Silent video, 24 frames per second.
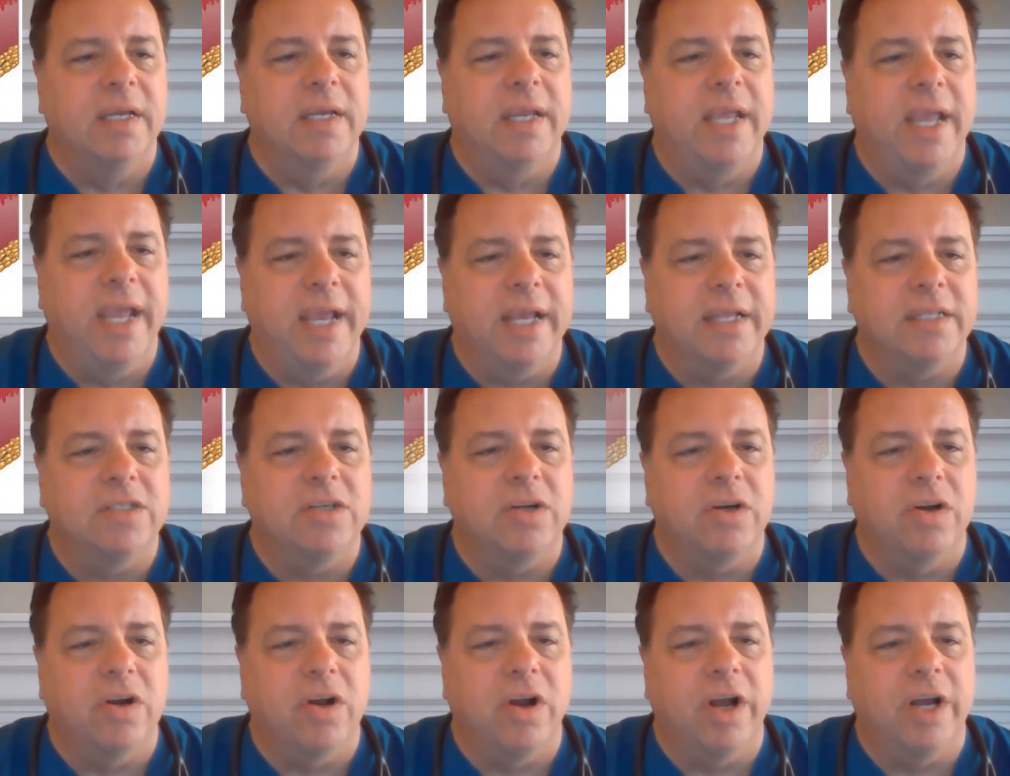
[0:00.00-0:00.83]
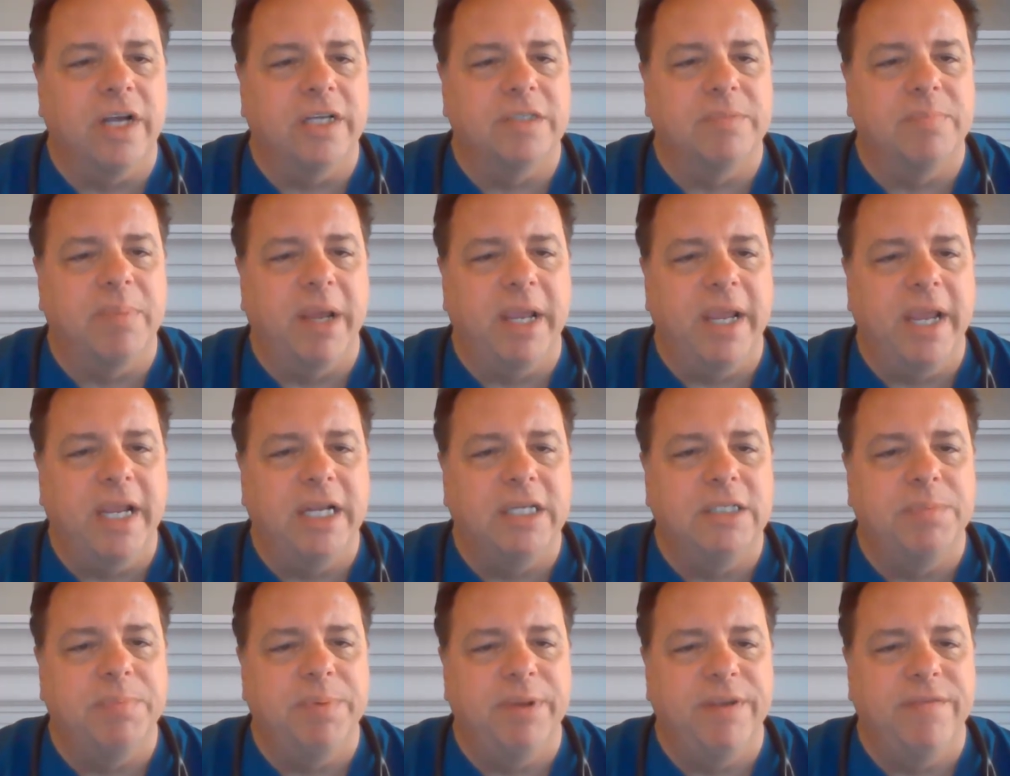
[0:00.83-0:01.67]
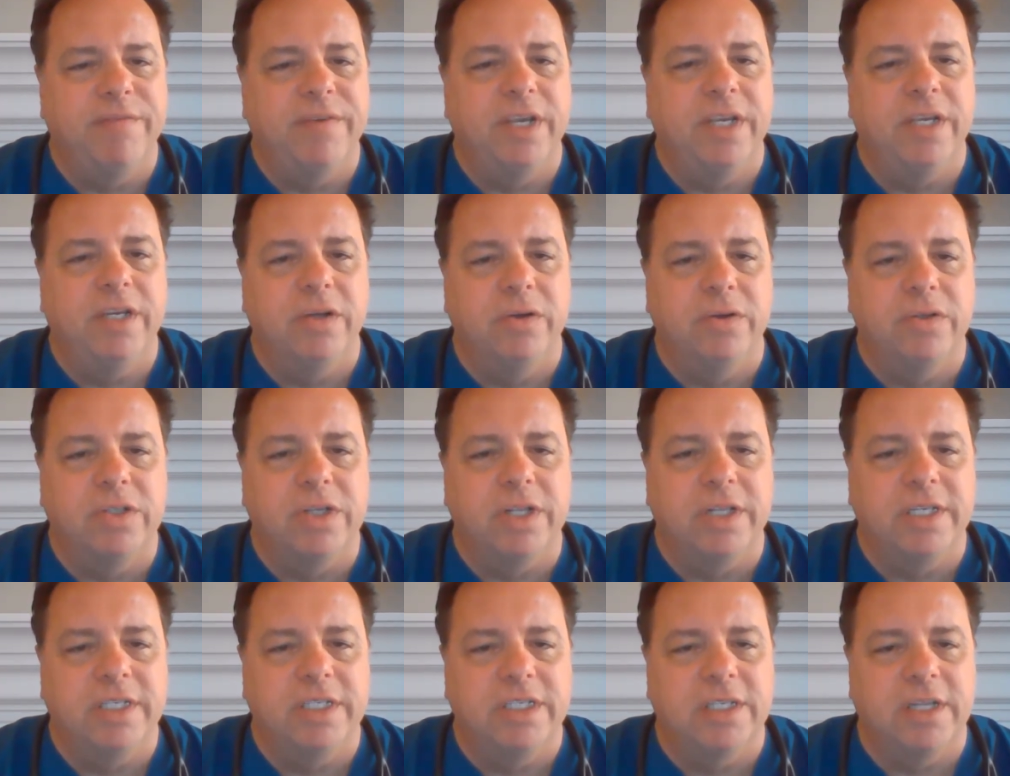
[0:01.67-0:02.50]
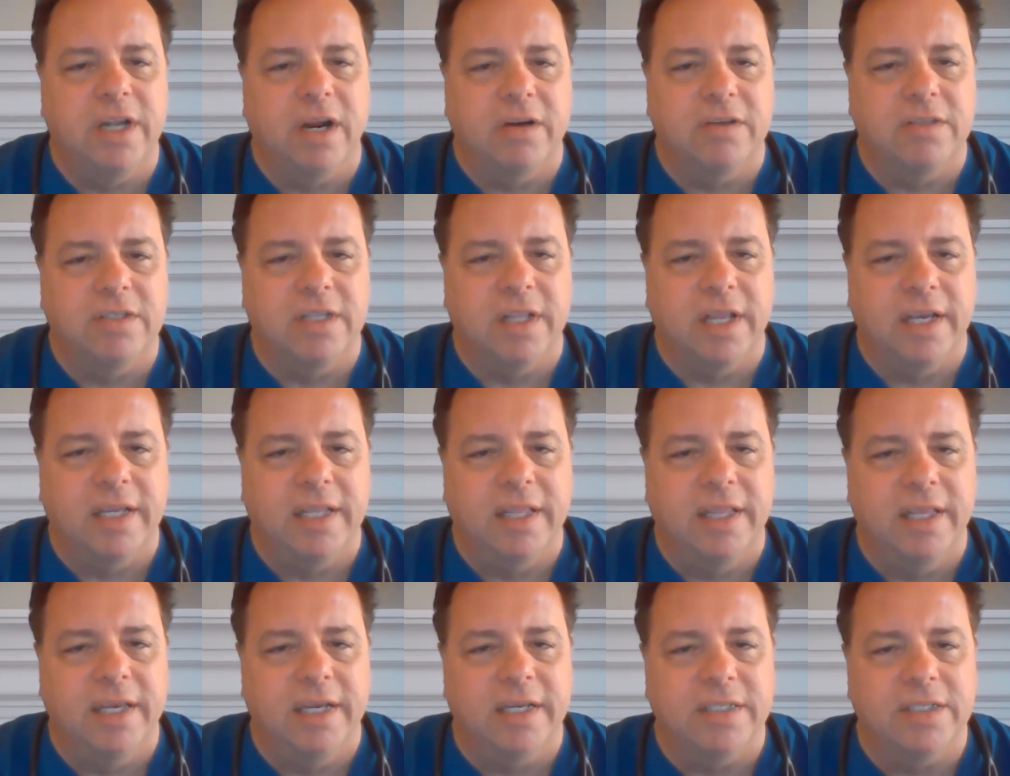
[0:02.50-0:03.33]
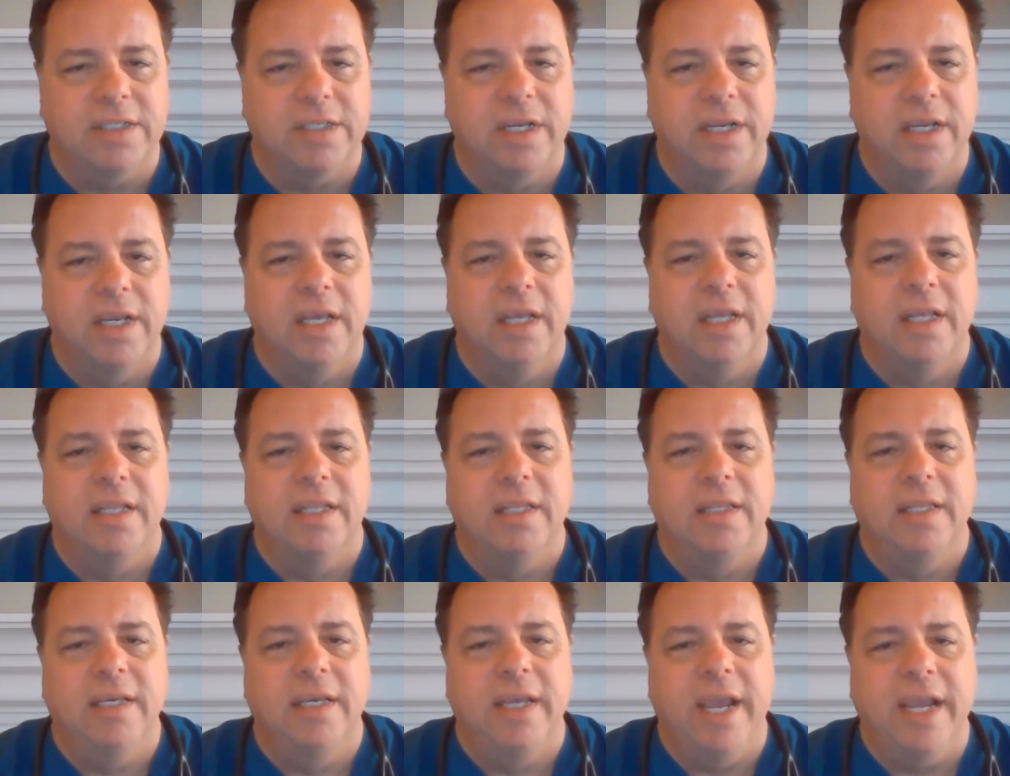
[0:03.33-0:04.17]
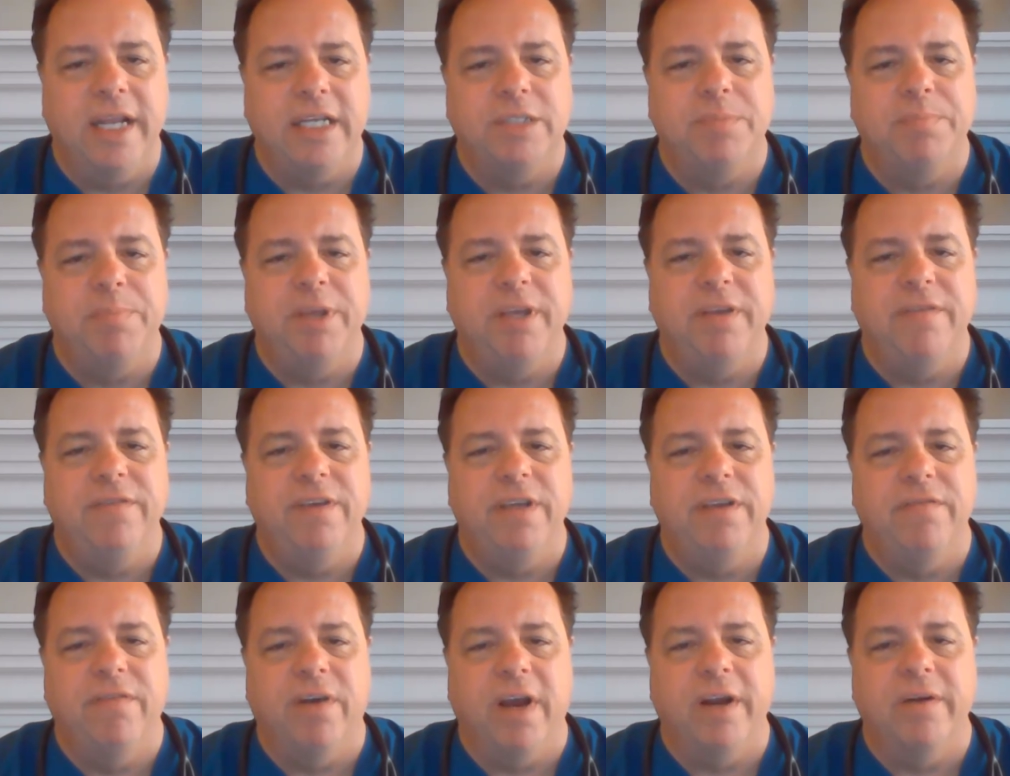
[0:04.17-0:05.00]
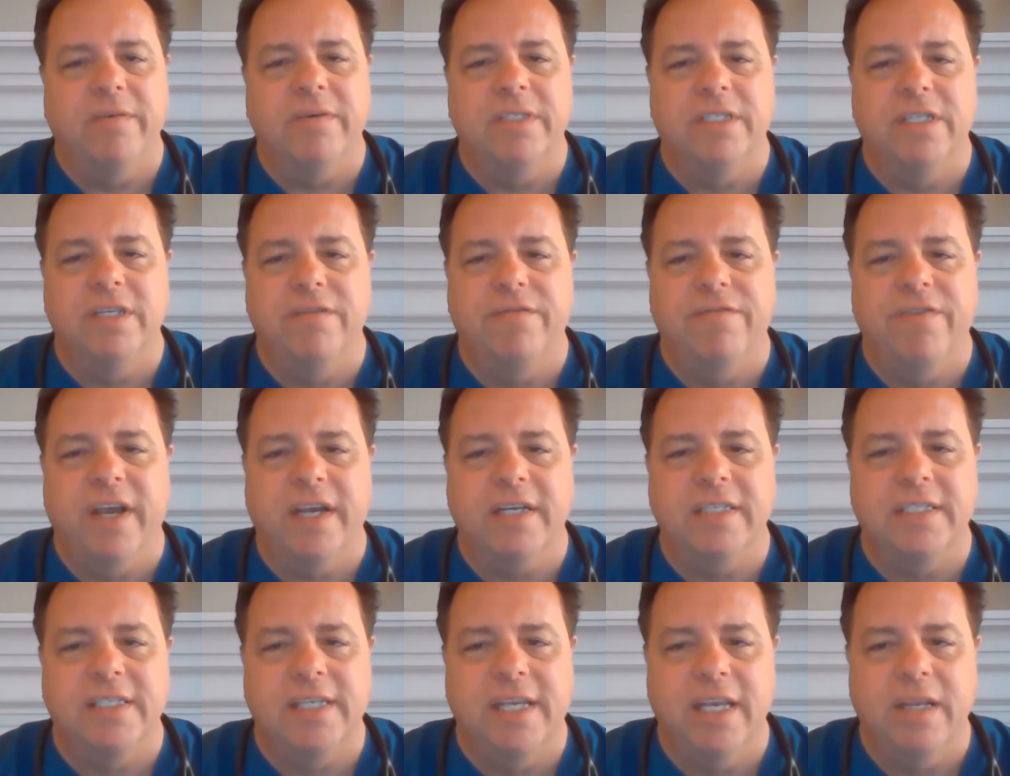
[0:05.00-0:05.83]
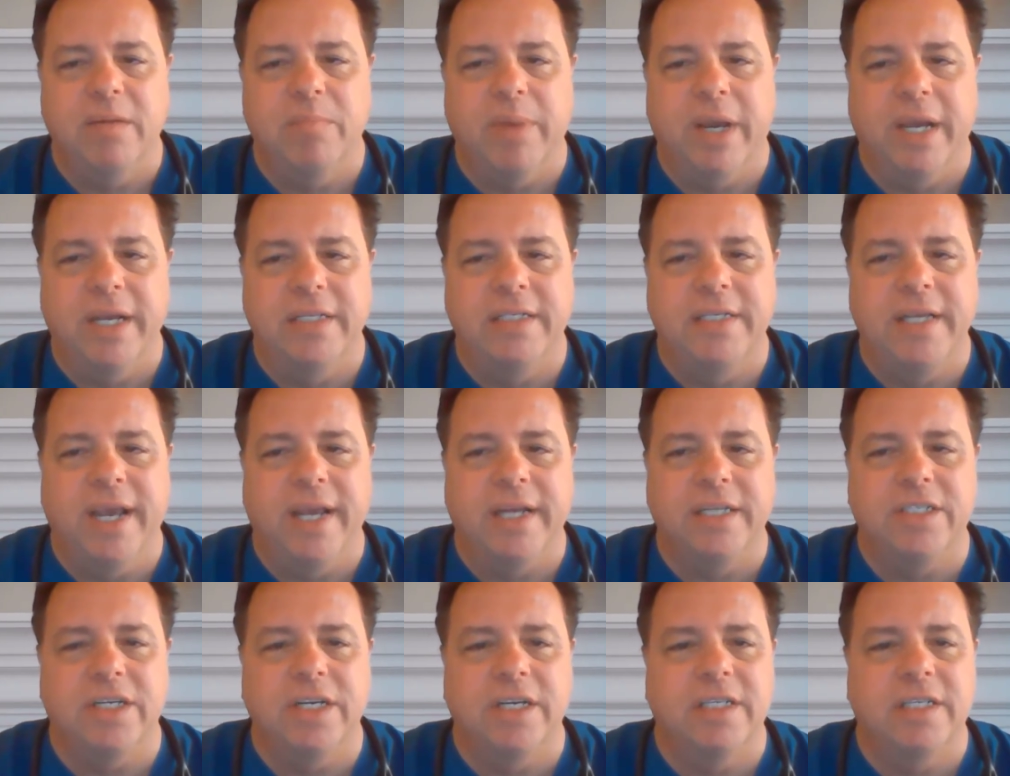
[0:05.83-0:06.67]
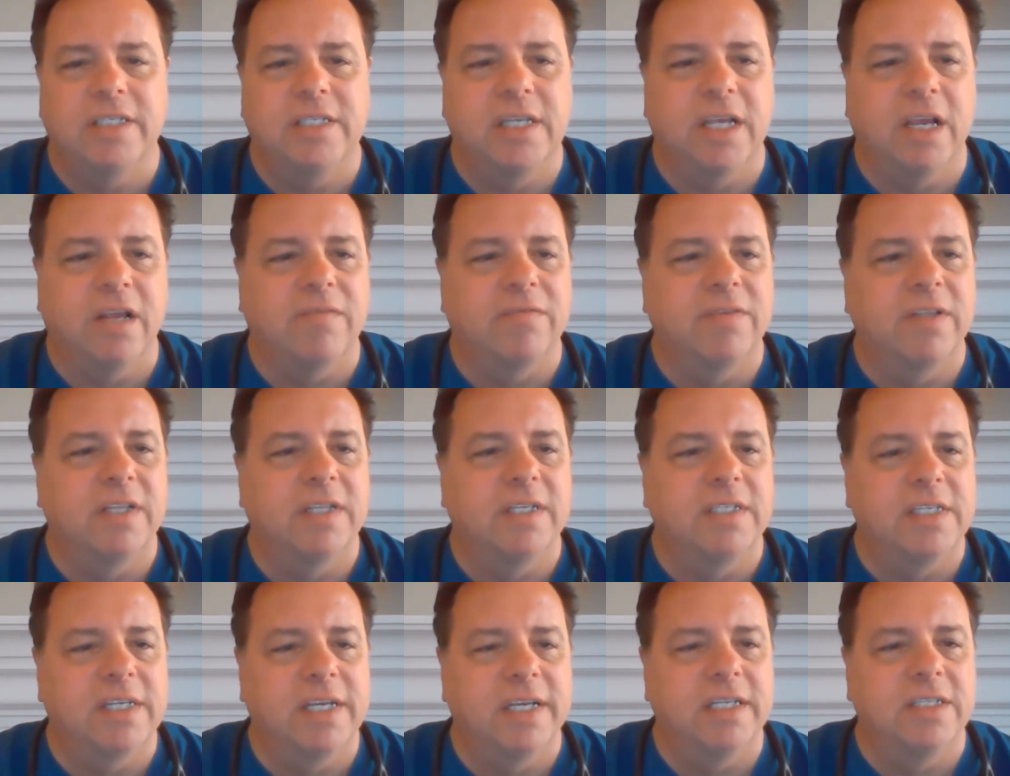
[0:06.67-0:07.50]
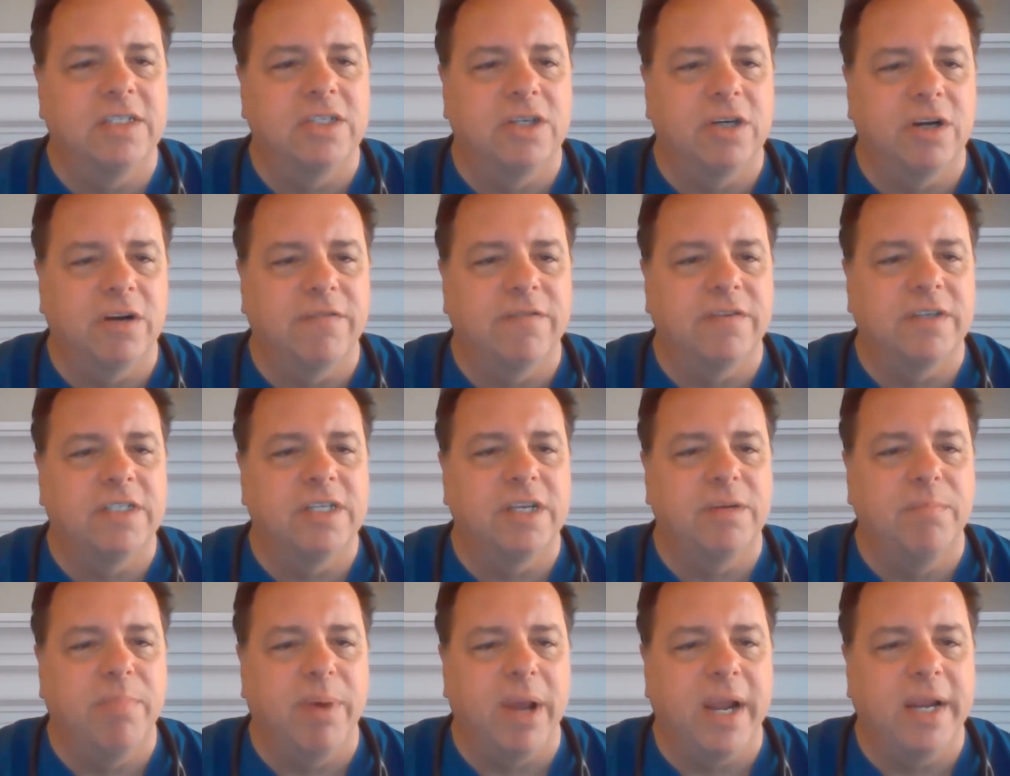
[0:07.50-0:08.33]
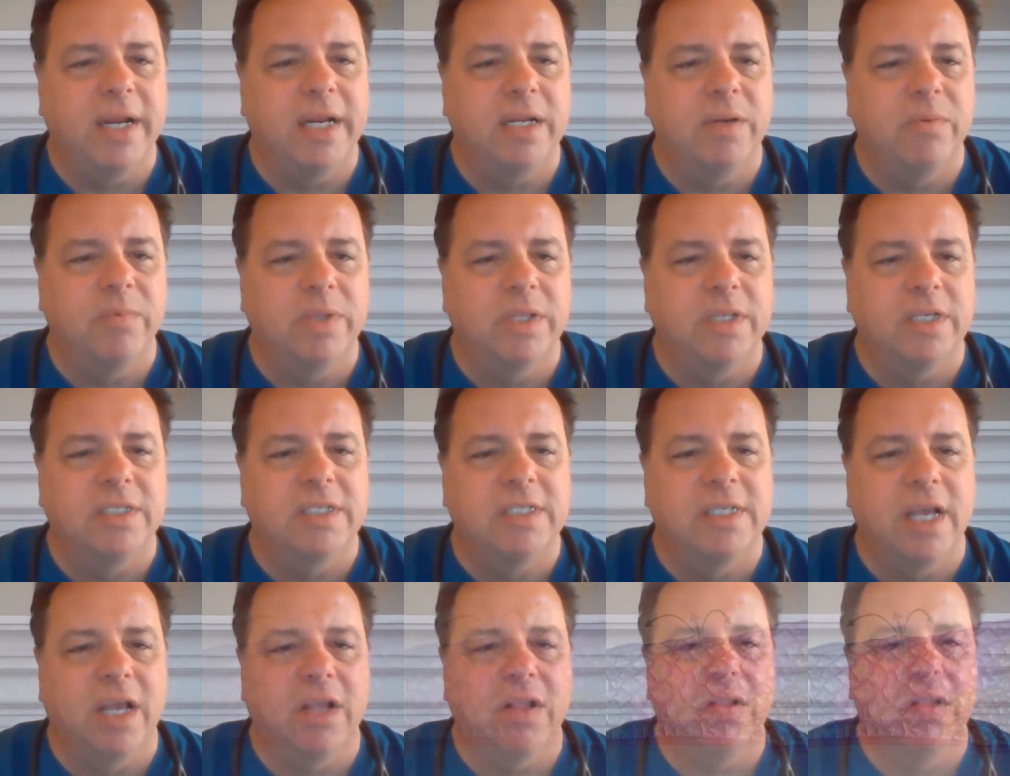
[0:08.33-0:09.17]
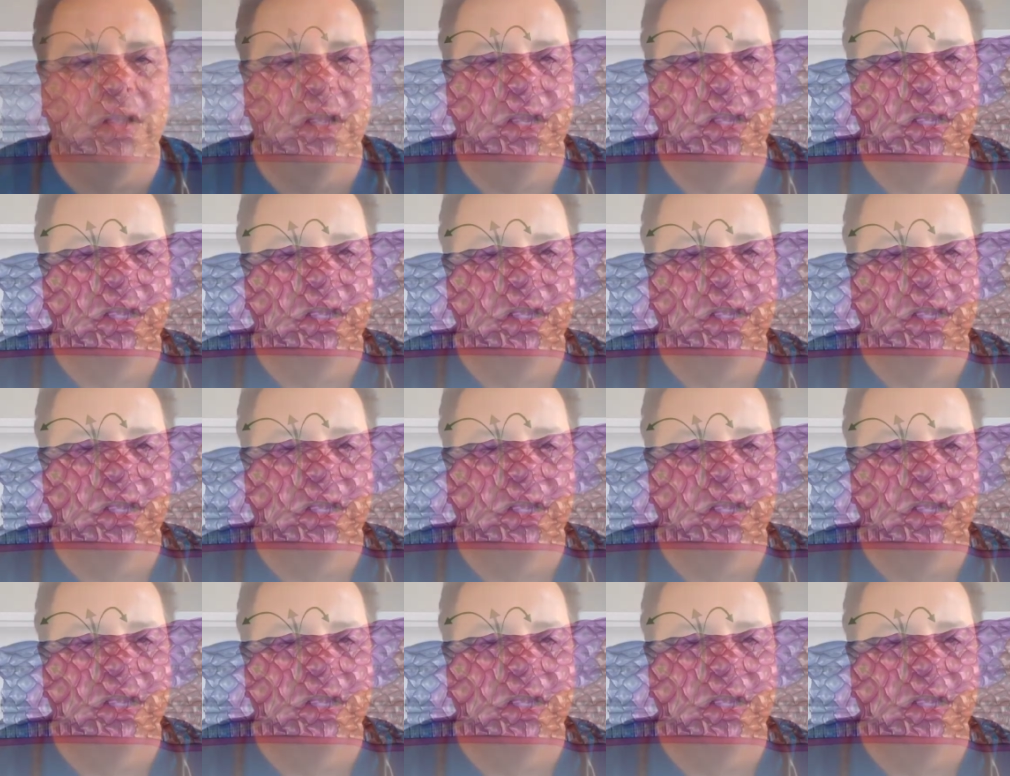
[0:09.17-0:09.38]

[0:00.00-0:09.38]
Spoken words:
Cancer caused by HPV usually starts like this. The HPV virus infects skin by attaching itself to the skin surface and binding with the cell